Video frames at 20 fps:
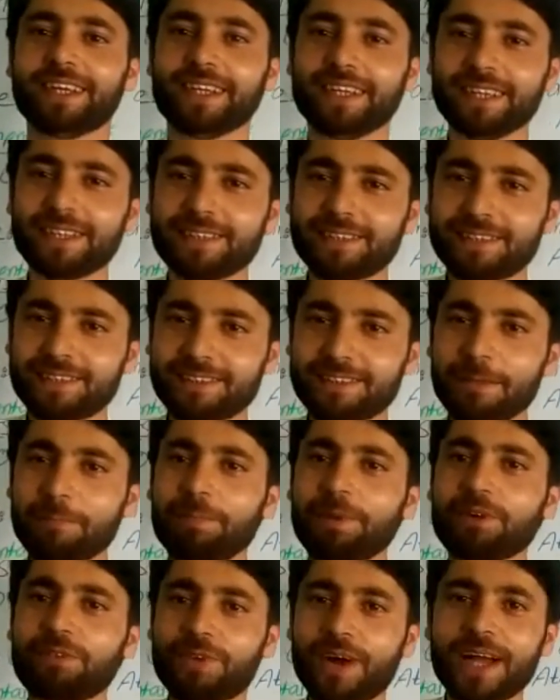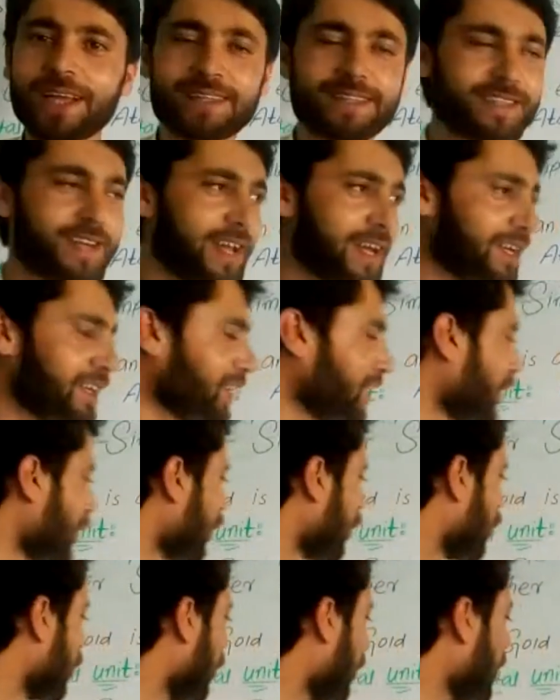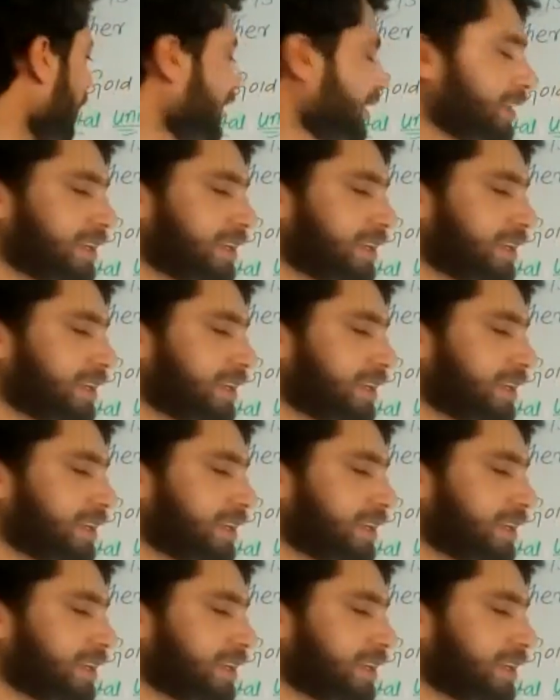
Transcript: It simplifies that gold